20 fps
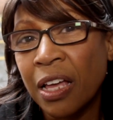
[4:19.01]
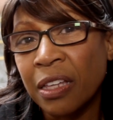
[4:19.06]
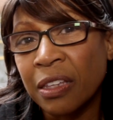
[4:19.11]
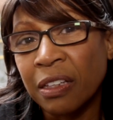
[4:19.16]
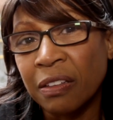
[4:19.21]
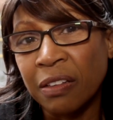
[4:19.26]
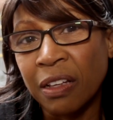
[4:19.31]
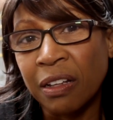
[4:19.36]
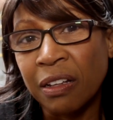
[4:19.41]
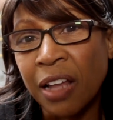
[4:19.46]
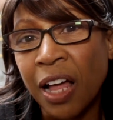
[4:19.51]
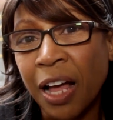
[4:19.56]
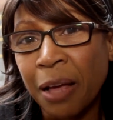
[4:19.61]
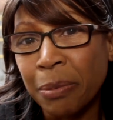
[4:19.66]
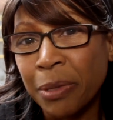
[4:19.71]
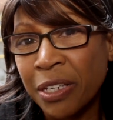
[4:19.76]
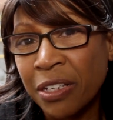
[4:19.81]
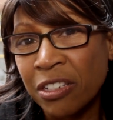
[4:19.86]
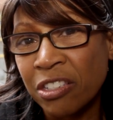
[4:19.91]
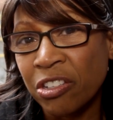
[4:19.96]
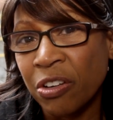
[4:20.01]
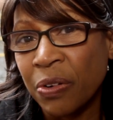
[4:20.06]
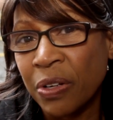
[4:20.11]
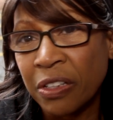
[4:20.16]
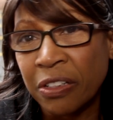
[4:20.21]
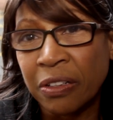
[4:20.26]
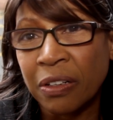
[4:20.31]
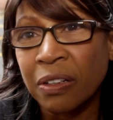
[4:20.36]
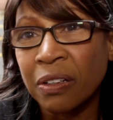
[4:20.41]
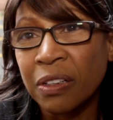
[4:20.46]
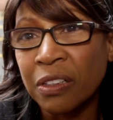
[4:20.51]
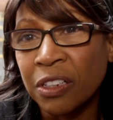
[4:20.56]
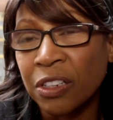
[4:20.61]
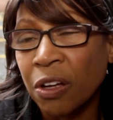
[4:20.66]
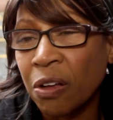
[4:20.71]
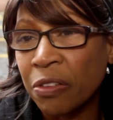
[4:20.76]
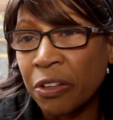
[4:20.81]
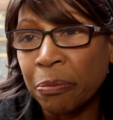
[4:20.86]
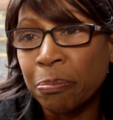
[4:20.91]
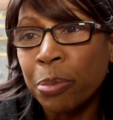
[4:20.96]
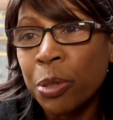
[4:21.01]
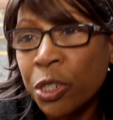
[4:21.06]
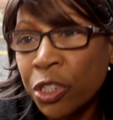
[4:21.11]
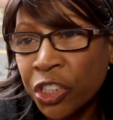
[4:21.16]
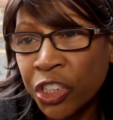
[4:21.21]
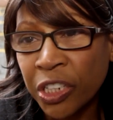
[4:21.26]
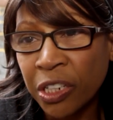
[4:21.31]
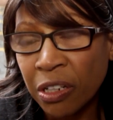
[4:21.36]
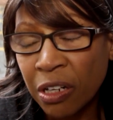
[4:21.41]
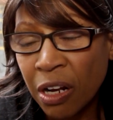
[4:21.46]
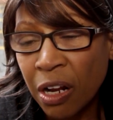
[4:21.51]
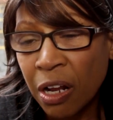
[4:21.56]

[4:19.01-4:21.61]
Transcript: the lobbyists are in there, they're pushing